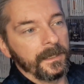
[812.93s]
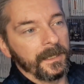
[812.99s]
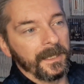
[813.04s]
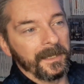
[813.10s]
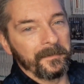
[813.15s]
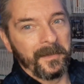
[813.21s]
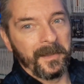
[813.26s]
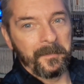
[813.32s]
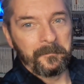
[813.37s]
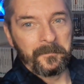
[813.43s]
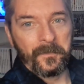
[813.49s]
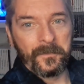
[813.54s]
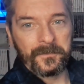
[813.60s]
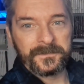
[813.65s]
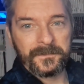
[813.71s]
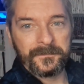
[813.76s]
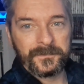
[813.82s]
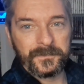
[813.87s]
I'm
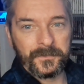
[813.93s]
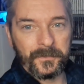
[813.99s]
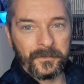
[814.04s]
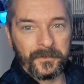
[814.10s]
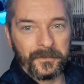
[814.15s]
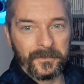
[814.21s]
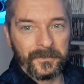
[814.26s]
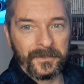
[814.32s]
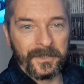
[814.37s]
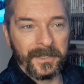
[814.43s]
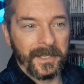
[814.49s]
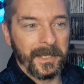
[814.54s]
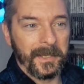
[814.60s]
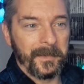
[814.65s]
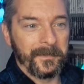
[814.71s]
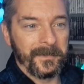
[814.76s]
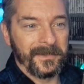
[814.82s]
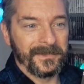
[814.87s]
not so sure
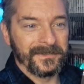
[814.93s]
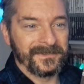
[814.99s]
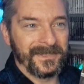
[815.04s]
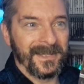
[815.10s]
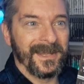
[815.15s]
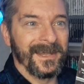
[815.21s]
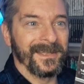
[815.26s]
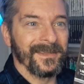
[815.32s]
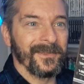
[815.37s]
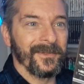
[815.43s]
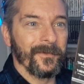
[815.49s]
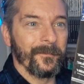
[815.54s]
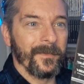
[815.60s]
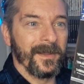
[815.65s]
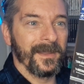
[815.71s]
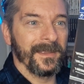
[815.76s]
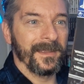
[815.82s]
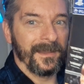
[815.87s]
because I got
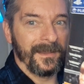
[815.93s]
my